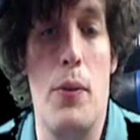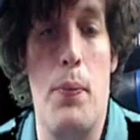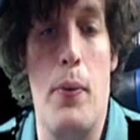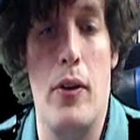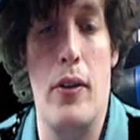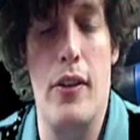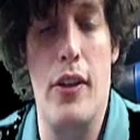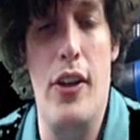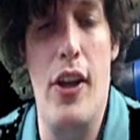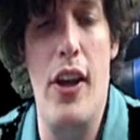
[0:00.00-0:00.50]

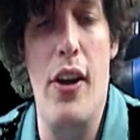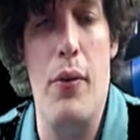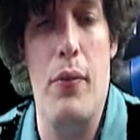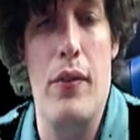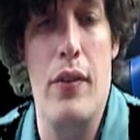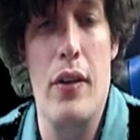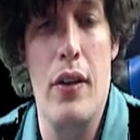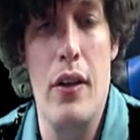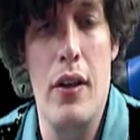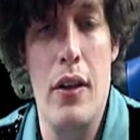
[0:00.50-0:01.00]
Pokemon you.
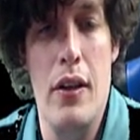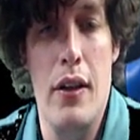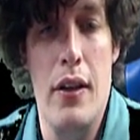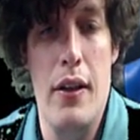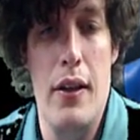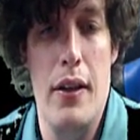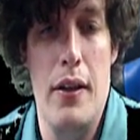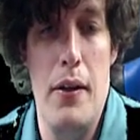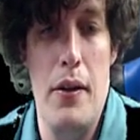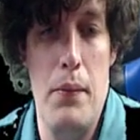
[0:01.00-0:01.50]

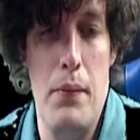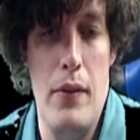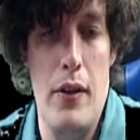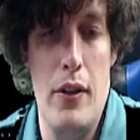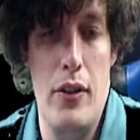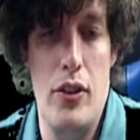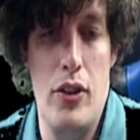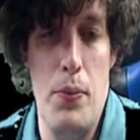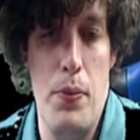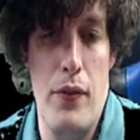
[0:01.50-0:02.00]

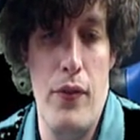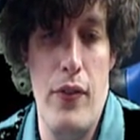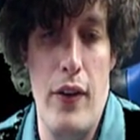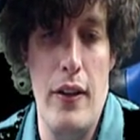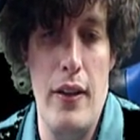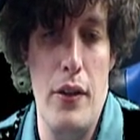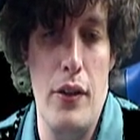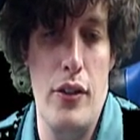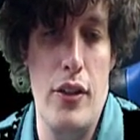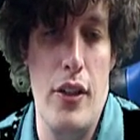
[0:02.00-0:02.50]
It's super
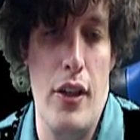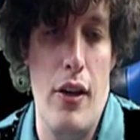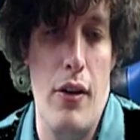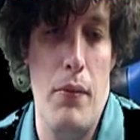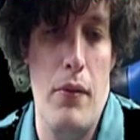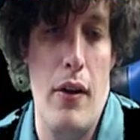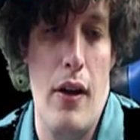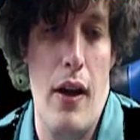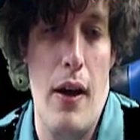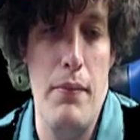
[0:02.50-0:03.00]
friendly to you.
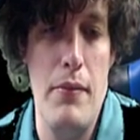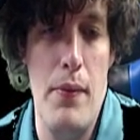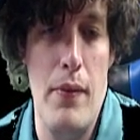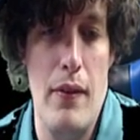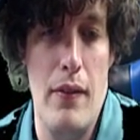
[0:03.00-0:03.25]
I'm a